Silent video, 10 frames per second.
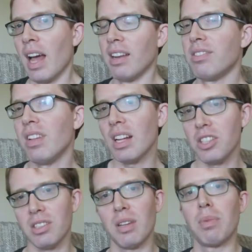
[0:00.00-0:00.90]
and it's not
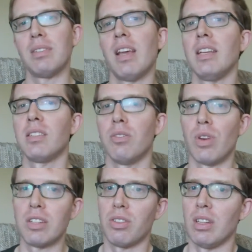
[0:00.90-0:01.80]
just like my taste in
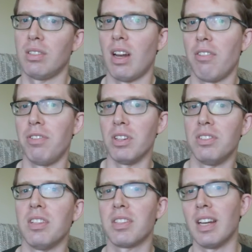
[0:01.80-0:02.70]
restaurants that I feel
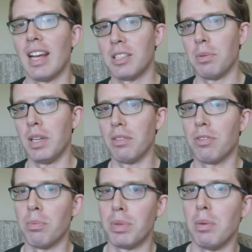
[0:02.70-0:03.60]
disconnects me
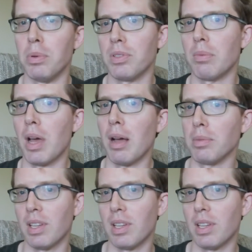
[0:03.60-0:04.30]
from people sometimes.